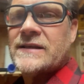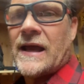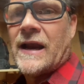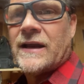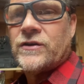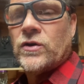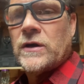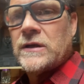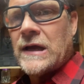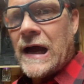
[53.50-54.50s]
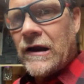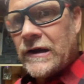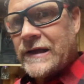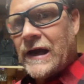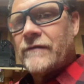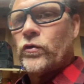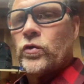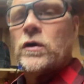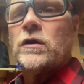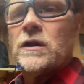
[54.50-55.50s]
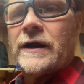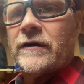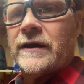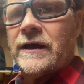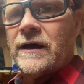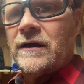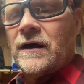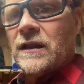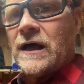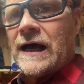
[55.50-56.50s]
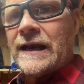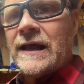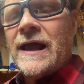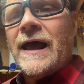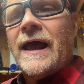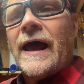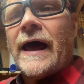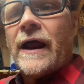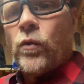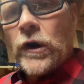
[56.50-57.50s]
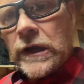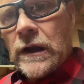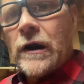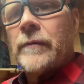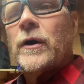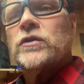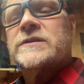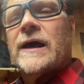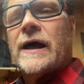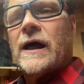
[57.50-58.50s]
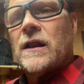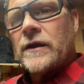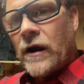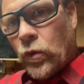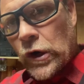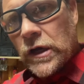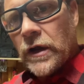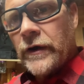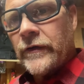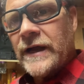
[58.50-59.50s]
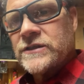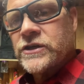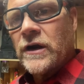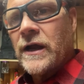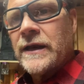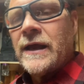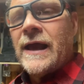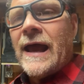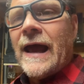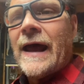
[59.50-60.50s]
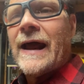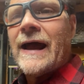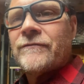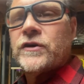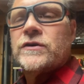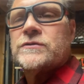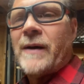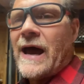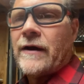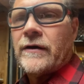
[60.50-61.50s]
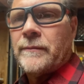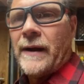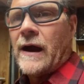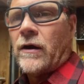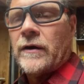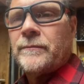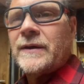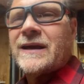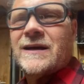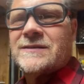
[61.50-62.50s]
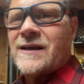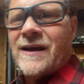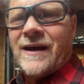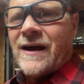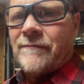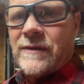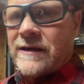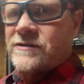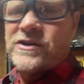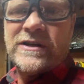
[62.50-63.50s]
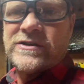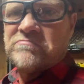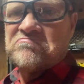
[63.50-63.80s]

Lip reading: and I do it out in kind of a rural area a lot, and I work on our motel, and I work on our restaurant, and I have to use battery power because it's just,